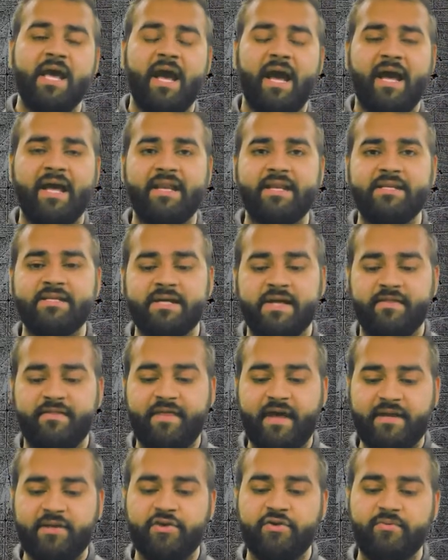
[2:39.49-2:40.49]
and
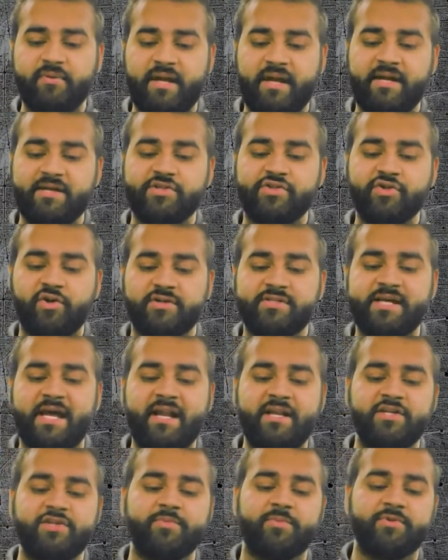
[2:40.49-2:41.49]
that unit is not
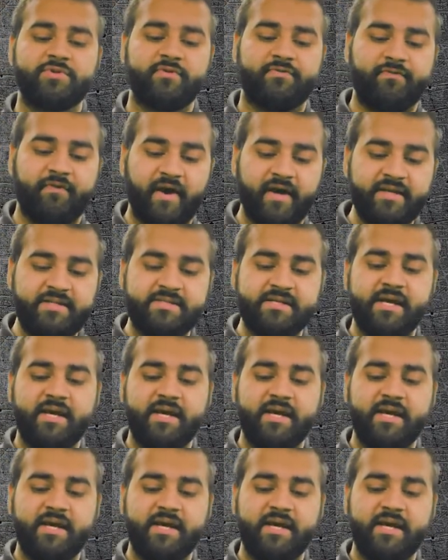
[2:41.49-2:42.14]
eligible to fight